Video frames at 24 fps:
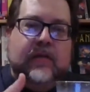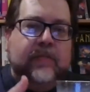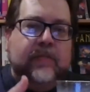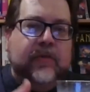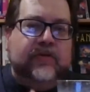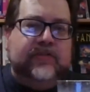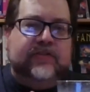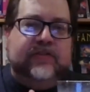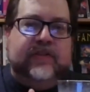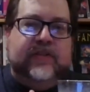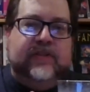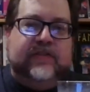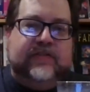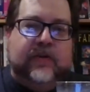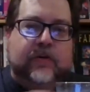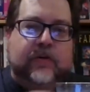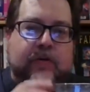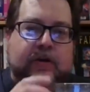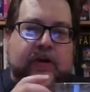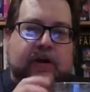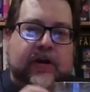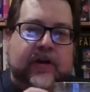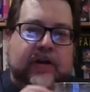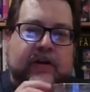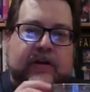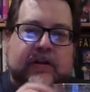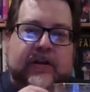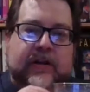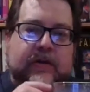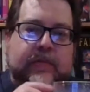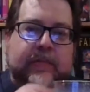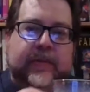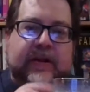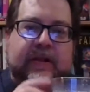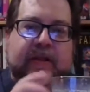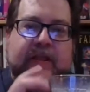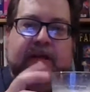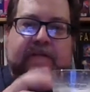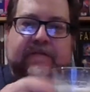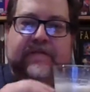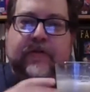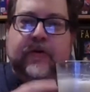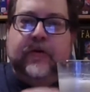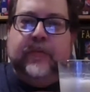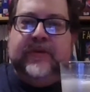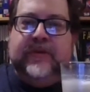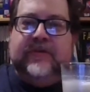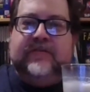mostly the soda and a little bit of that
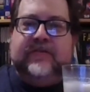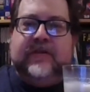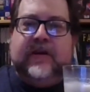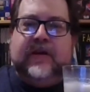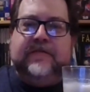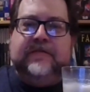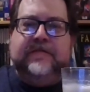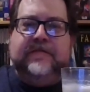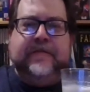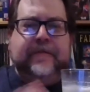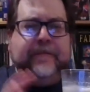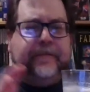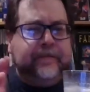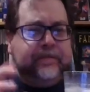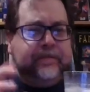foamy stuff.